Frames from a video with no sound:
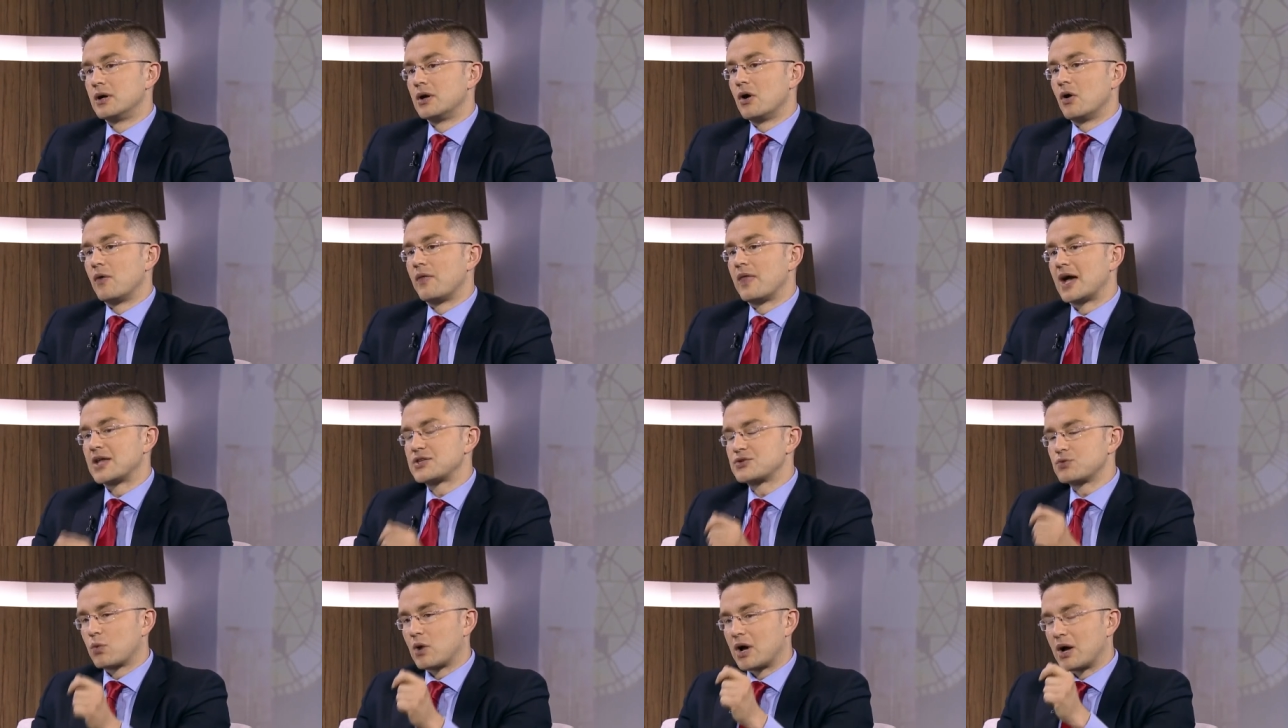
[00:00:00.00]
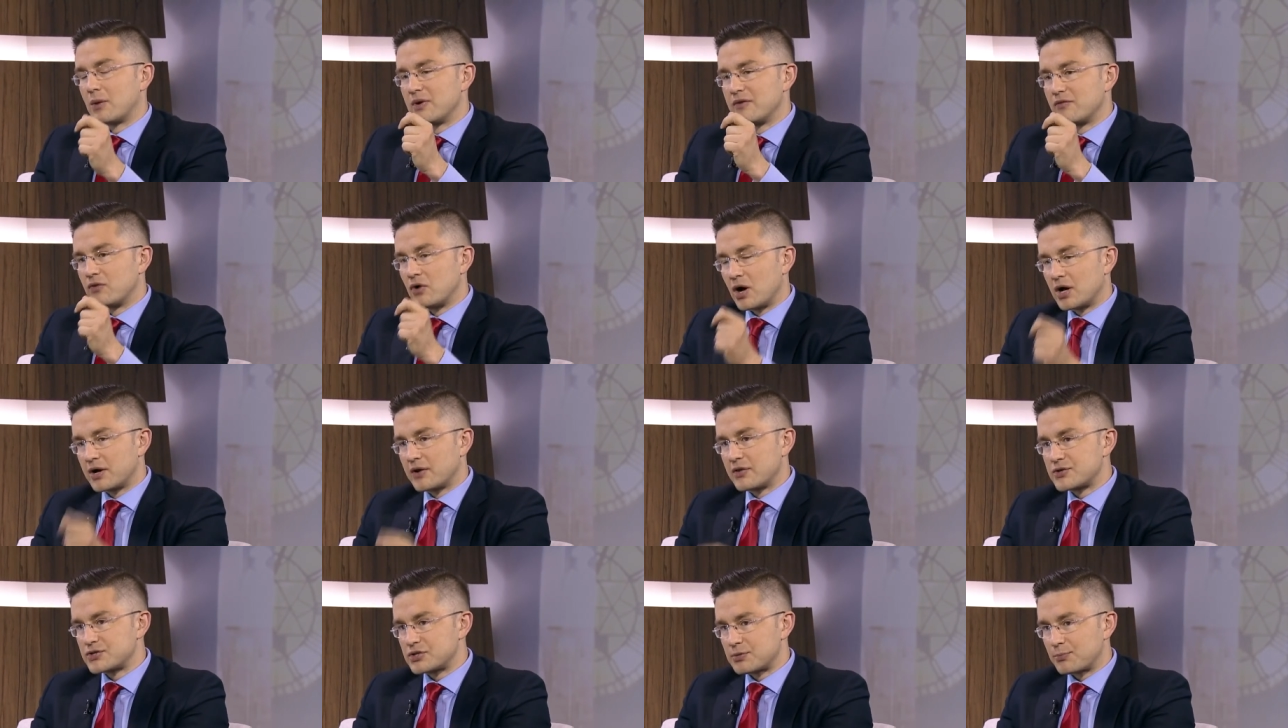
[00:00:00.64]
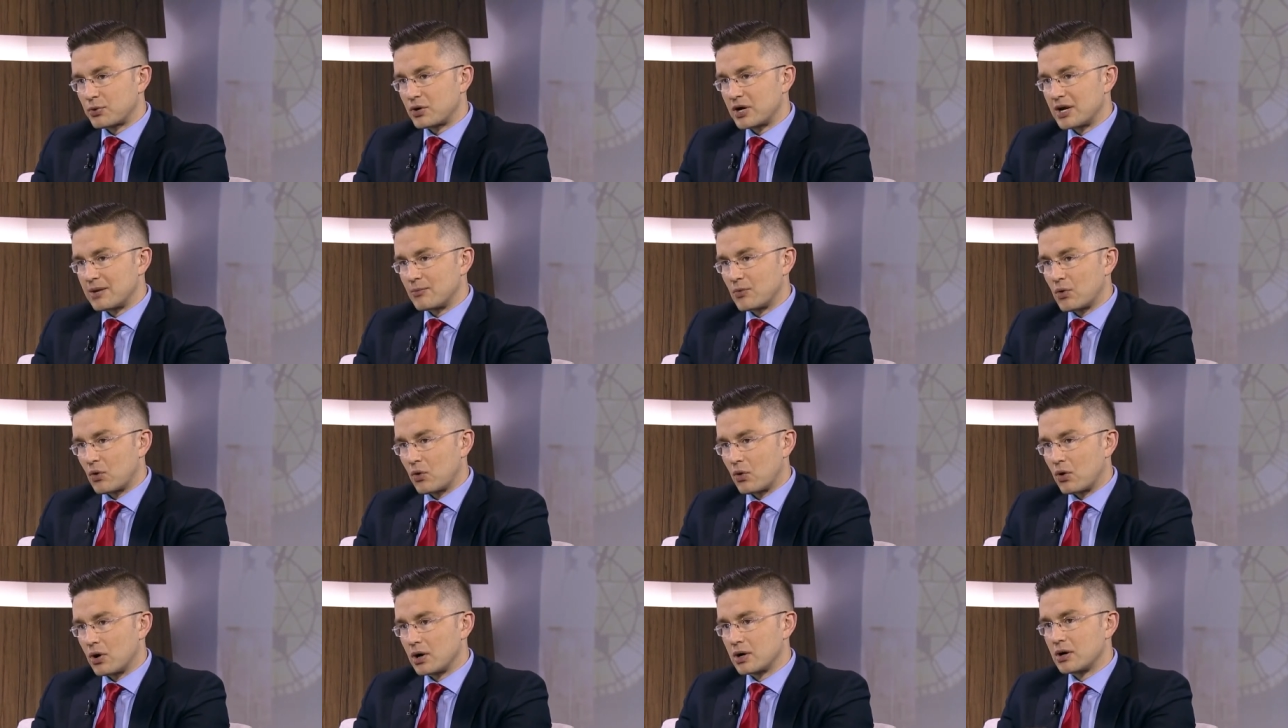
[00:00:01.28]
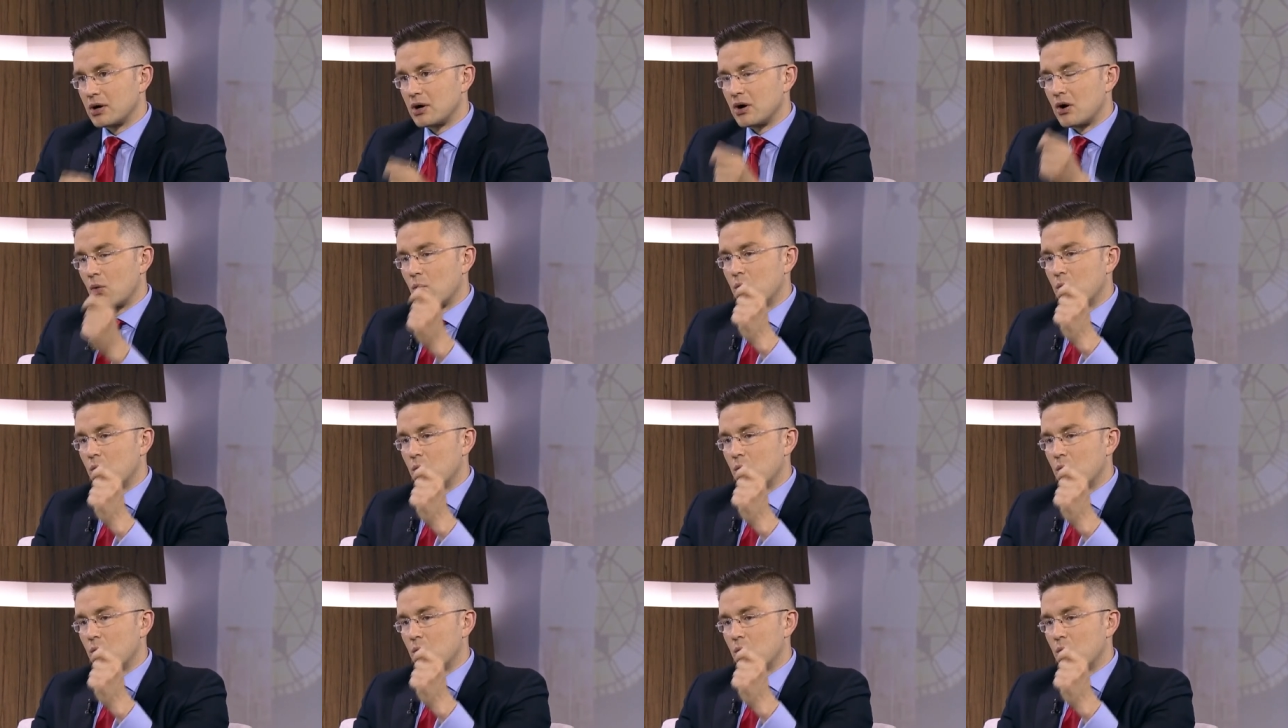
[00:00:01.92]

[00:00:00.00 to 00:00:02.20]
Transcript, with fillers: That's why we've gone to the Supreme Court.